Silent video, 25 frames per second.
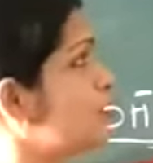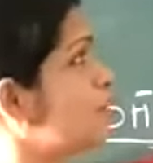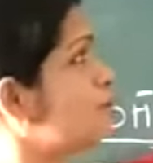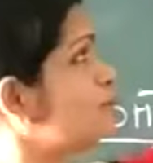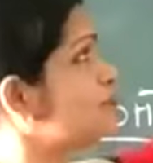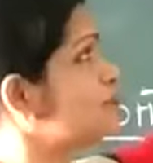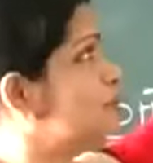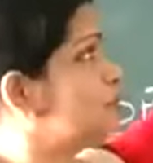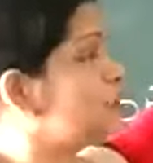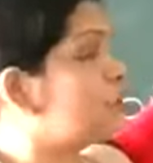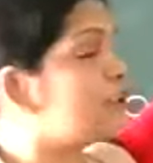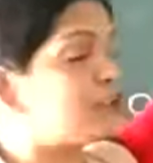
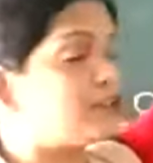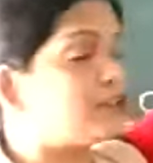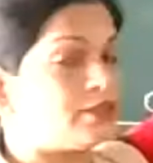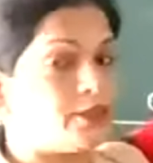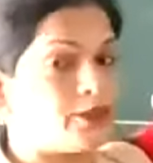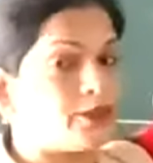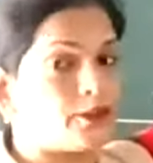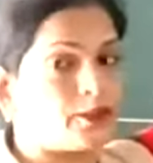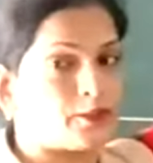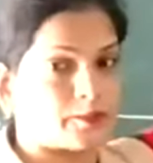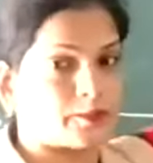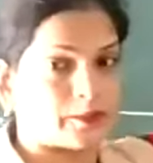CH3
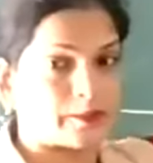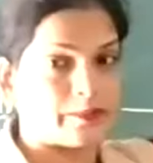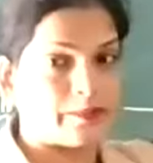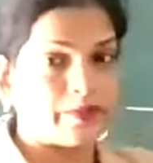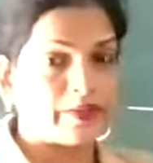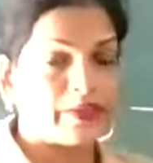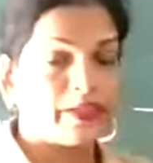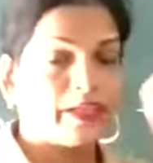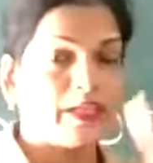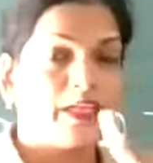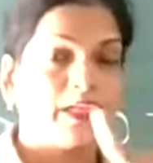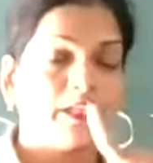
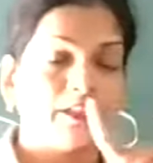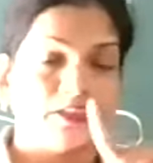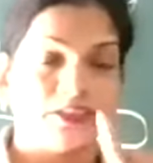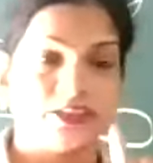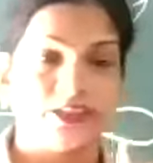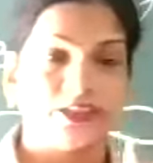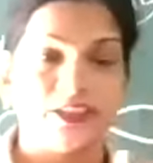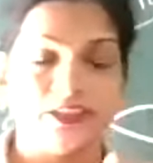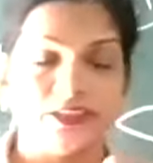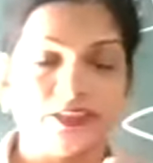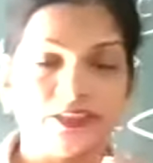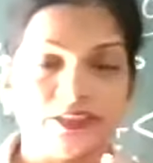
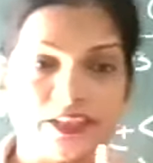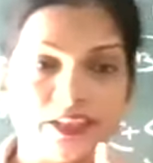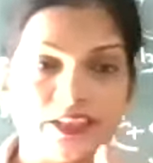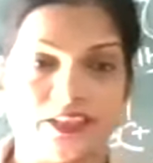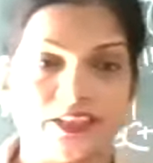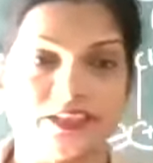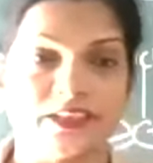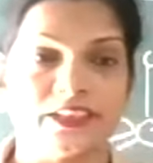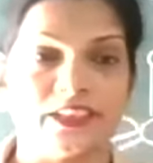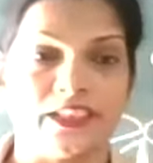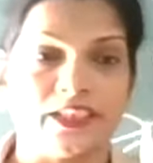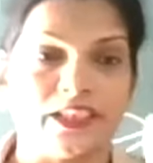CH3
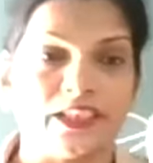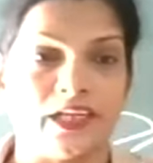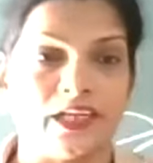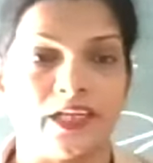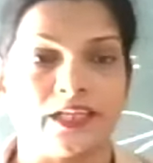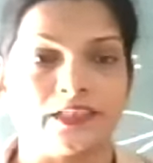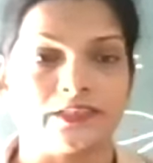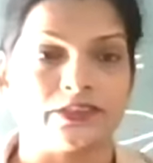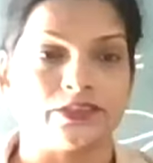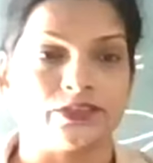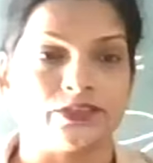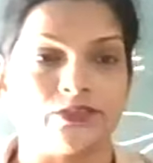is an
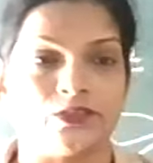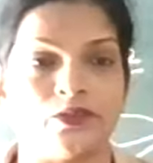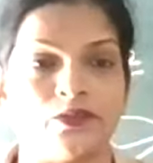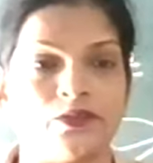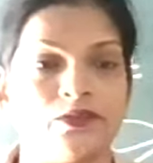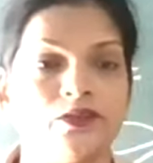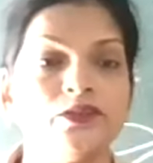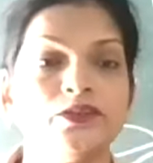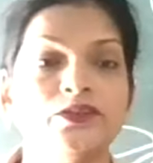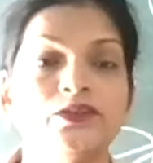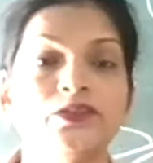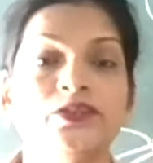electron
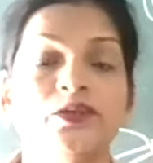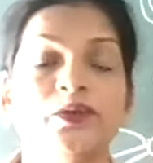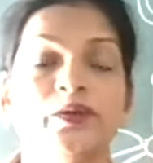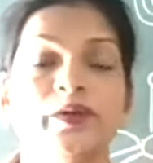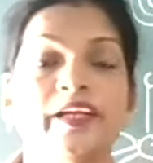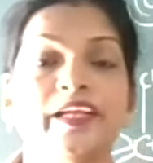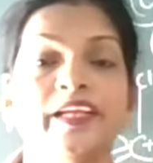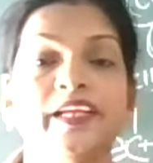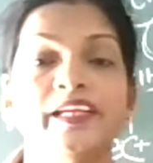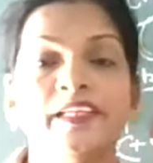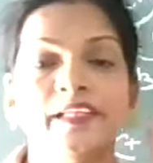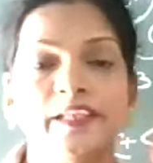
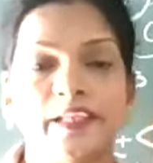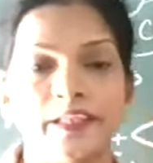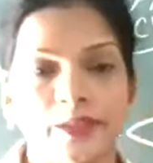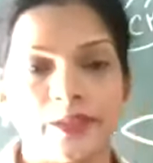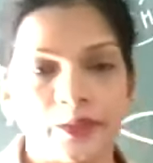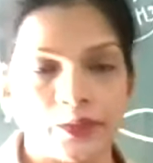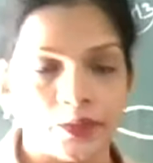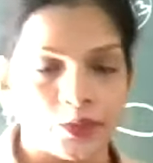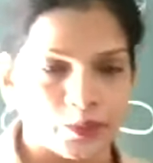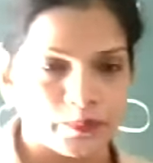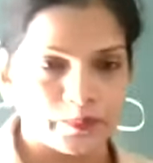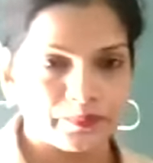donating
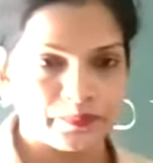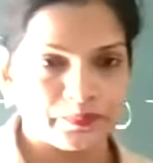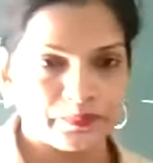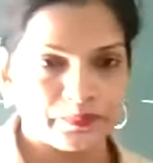group.